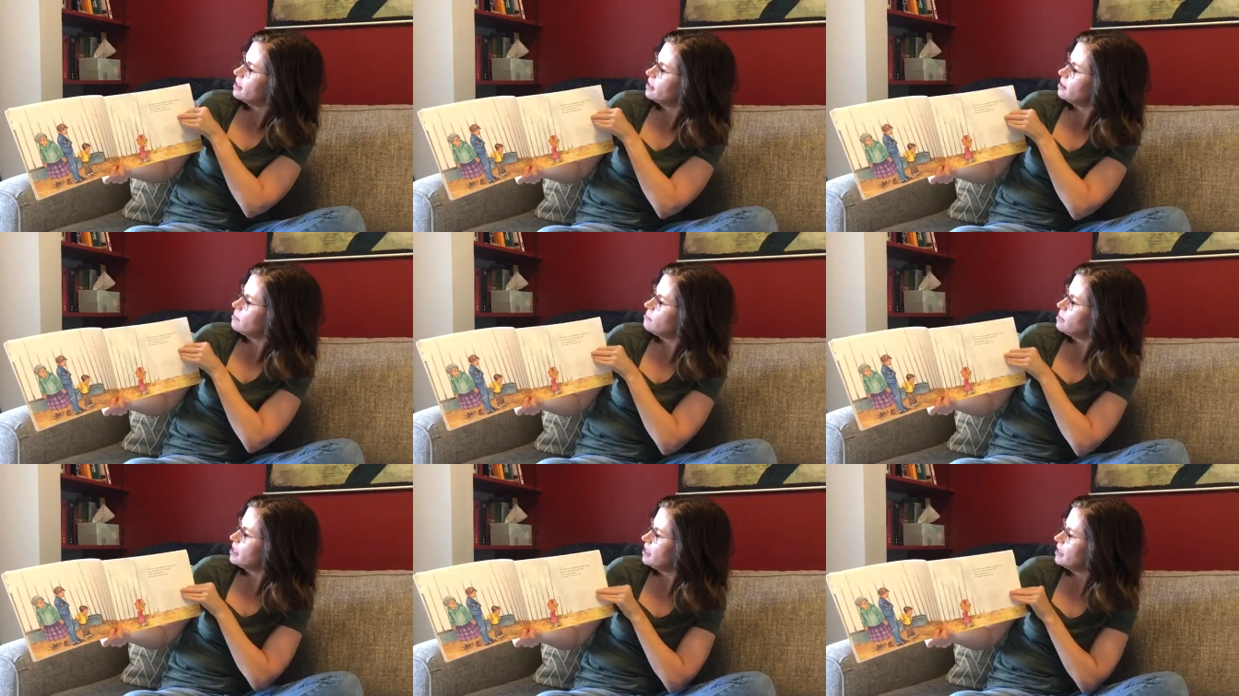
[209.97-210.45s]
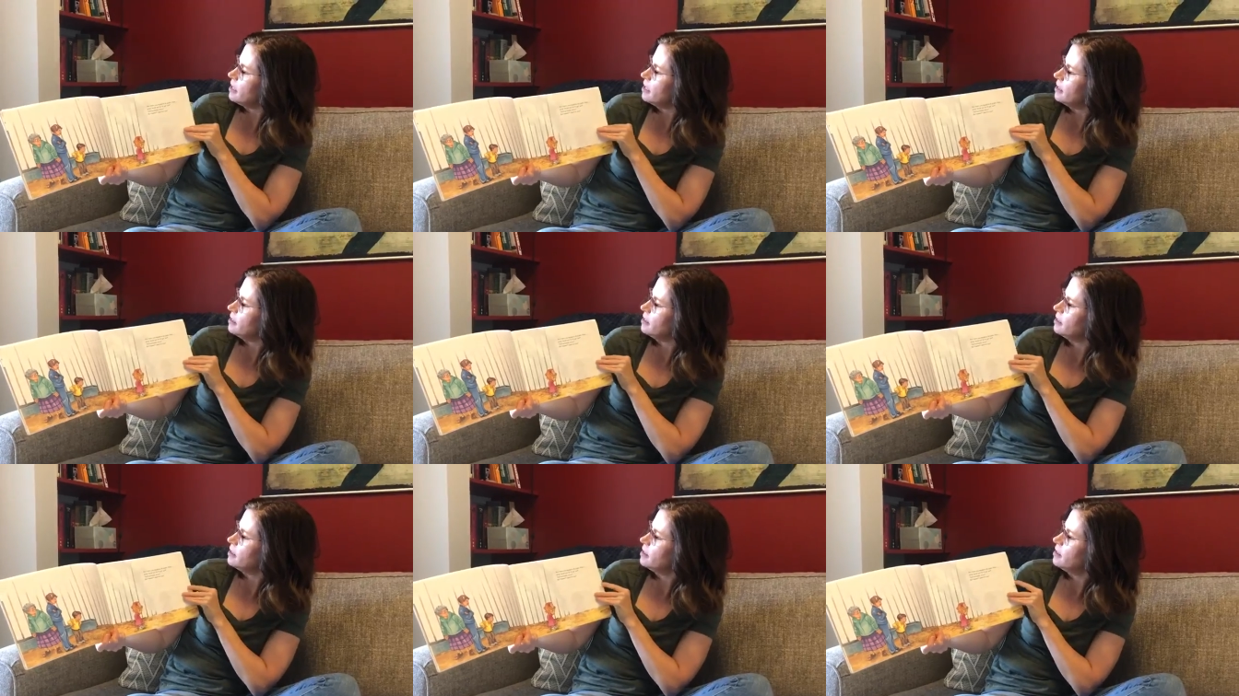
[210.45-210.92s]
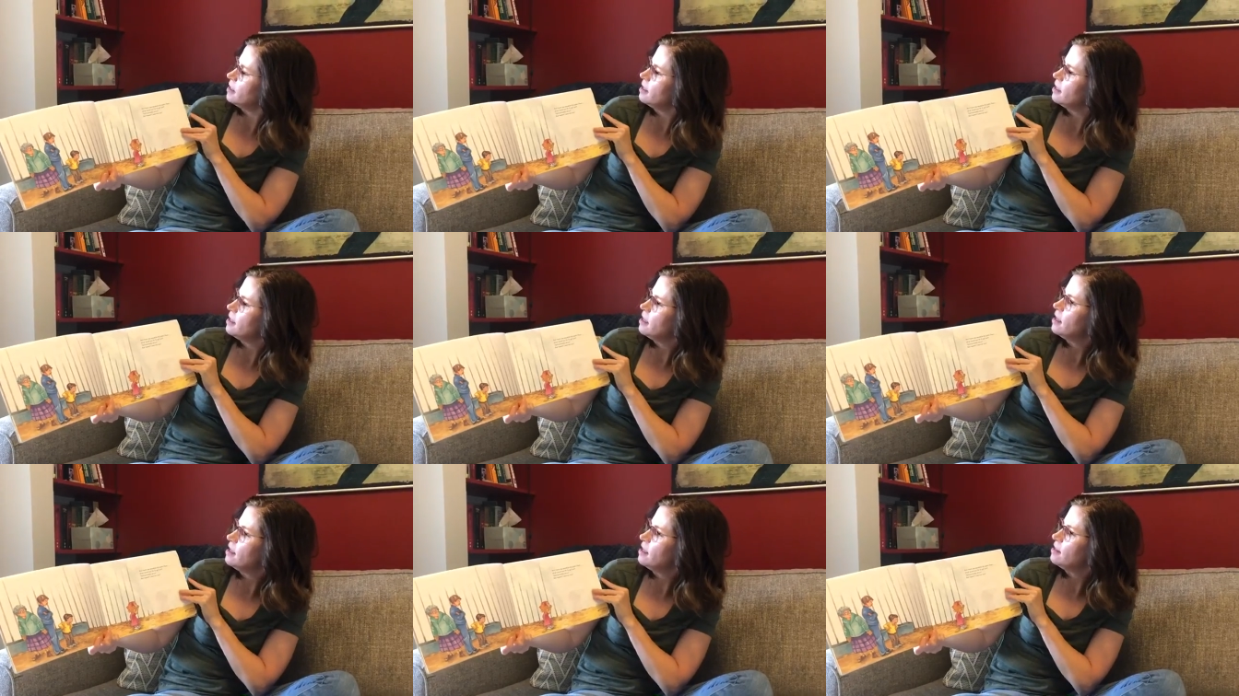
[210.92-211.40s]
in a pen,
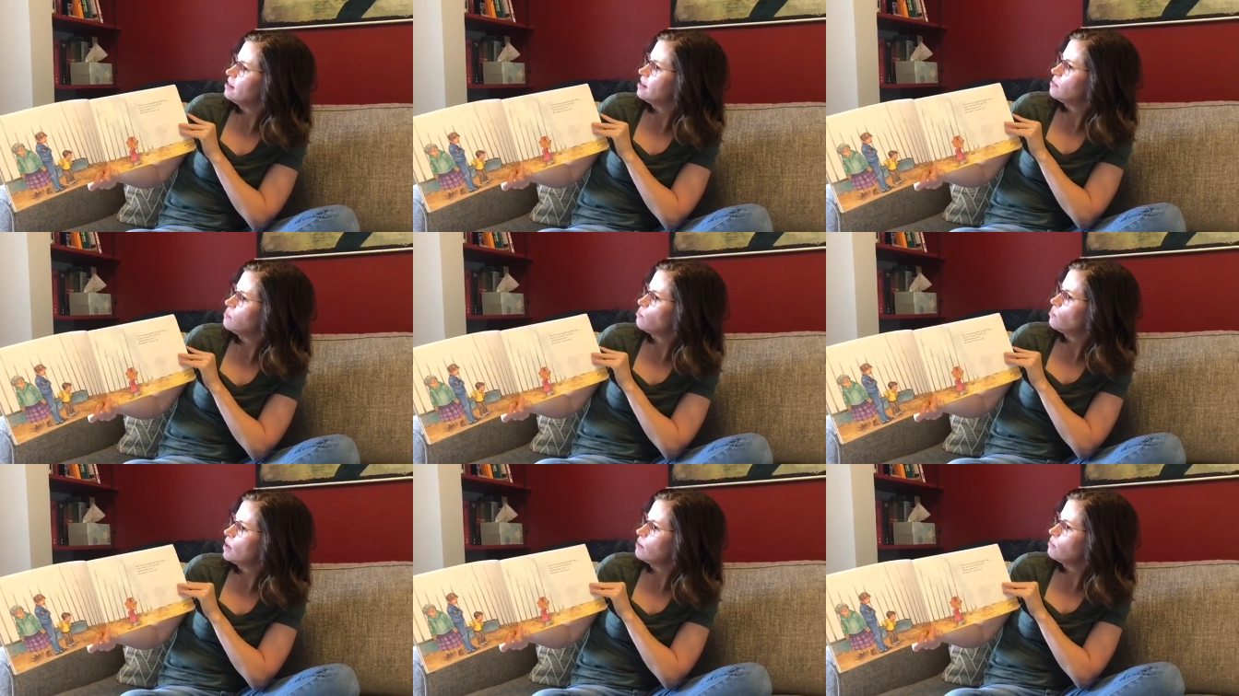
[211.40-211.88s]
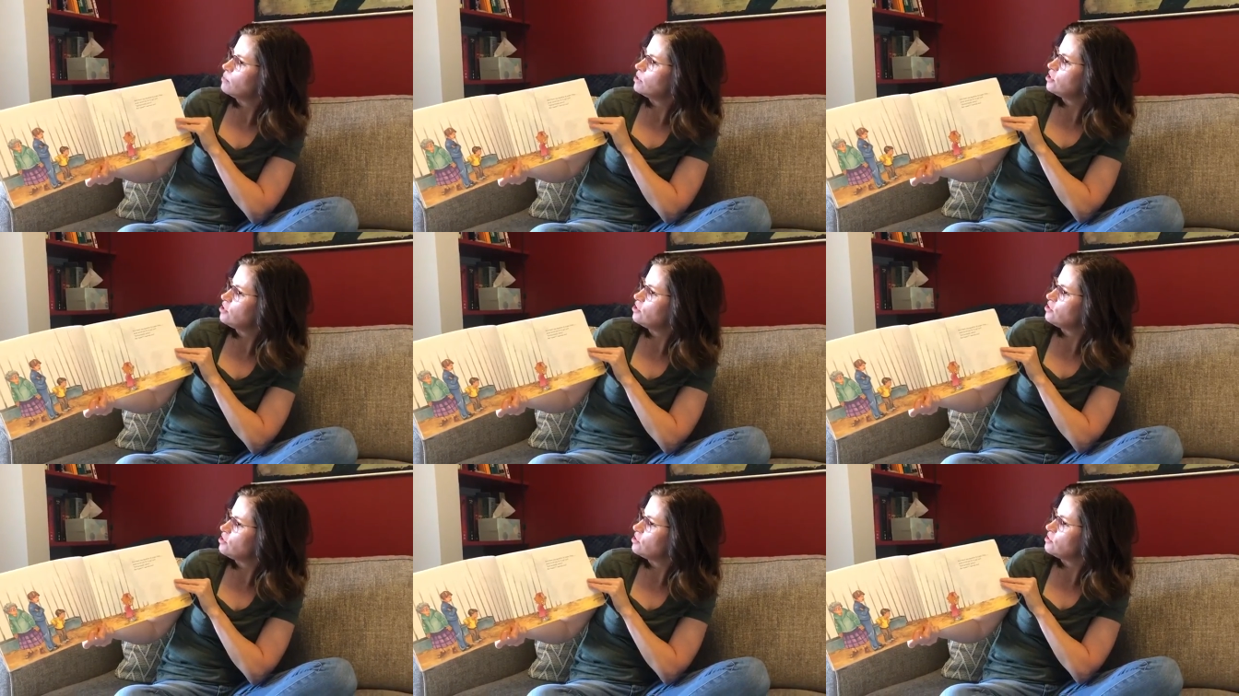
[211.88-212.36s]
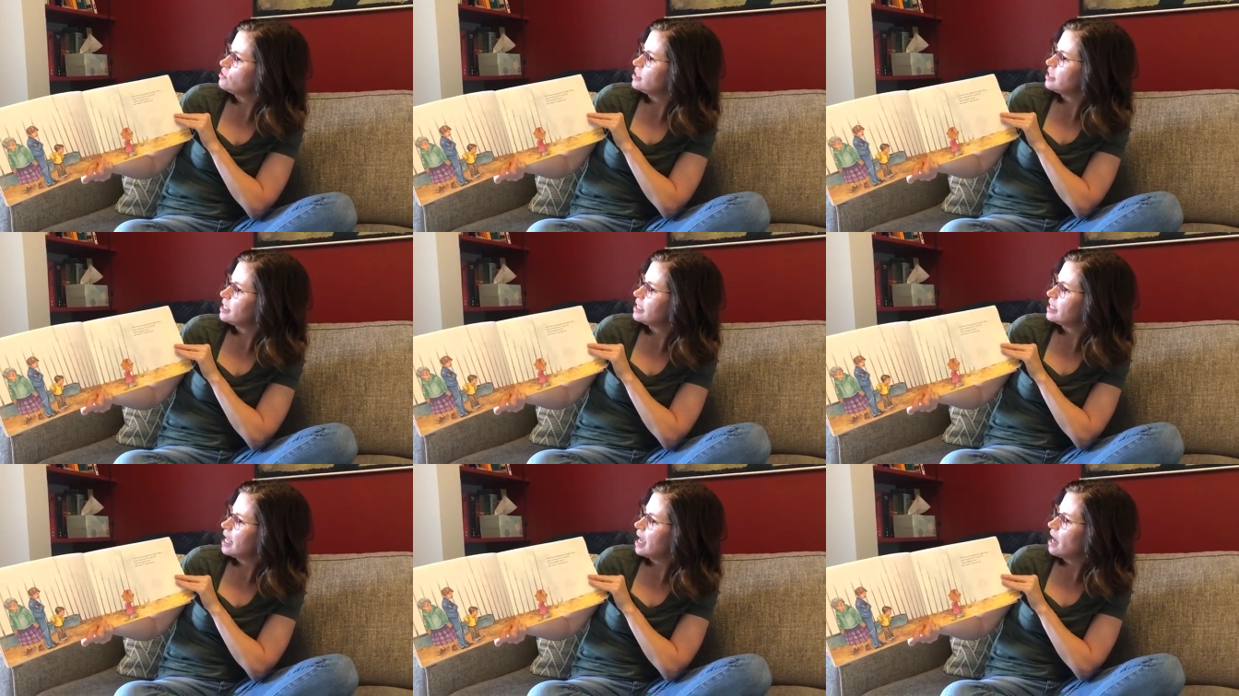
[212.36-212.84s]
then what would you do to
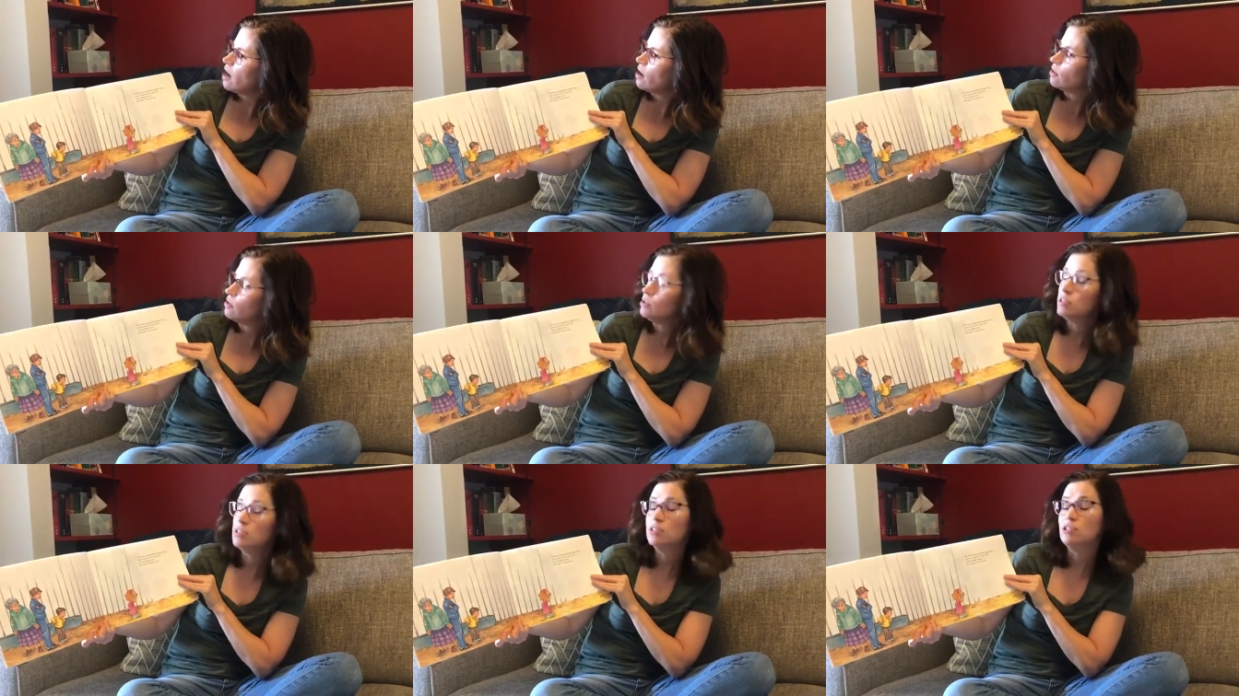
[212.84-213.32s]
get out?